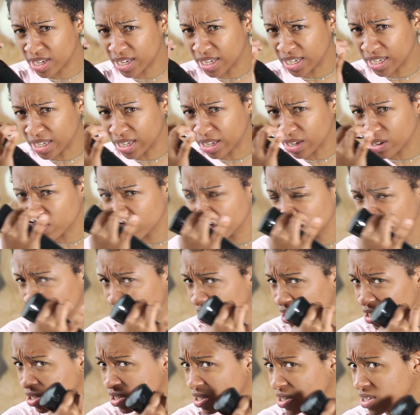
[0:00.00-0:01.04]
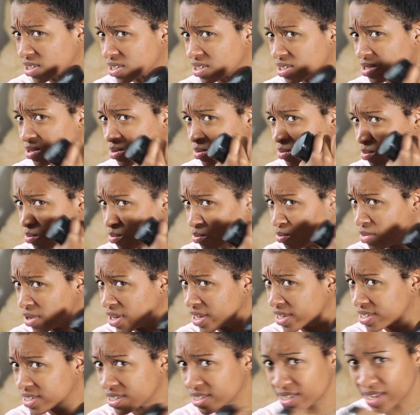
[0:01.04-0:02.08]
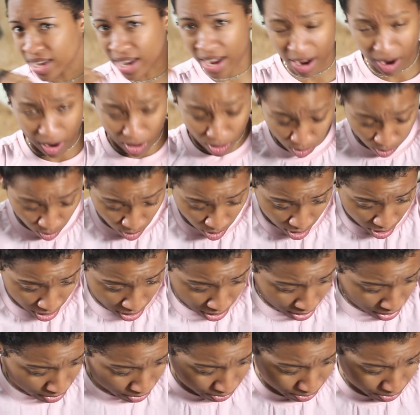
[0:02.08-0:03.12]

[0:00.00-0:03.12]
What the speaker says: it literally just mist out water.